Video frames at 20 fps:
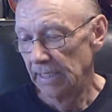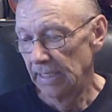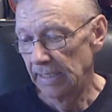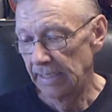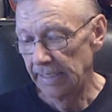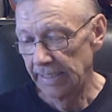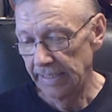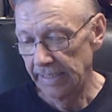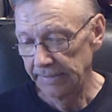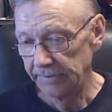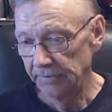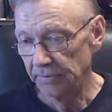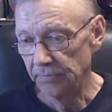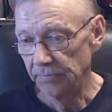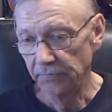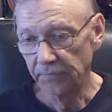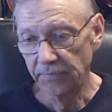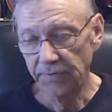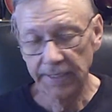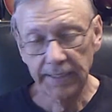I
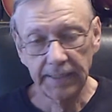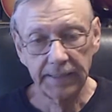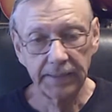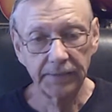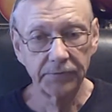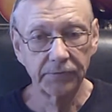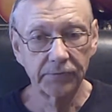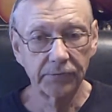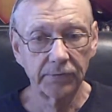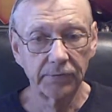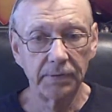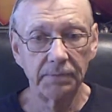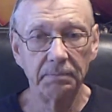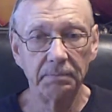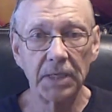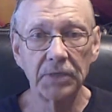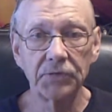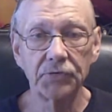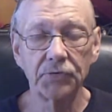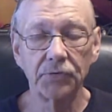don't think it's
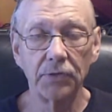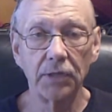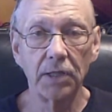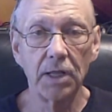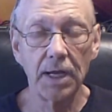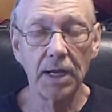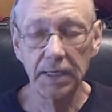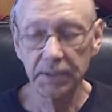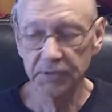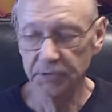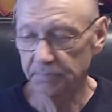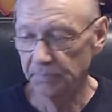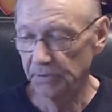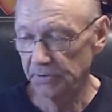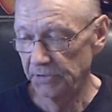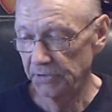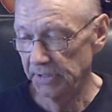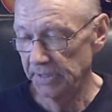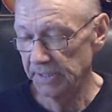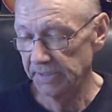muscle loss,
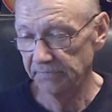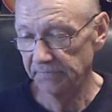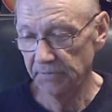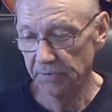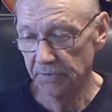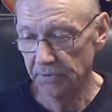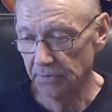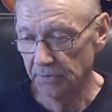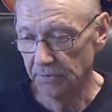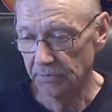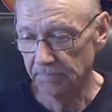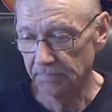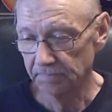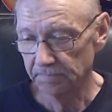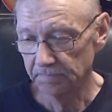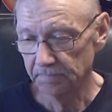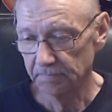but you never know.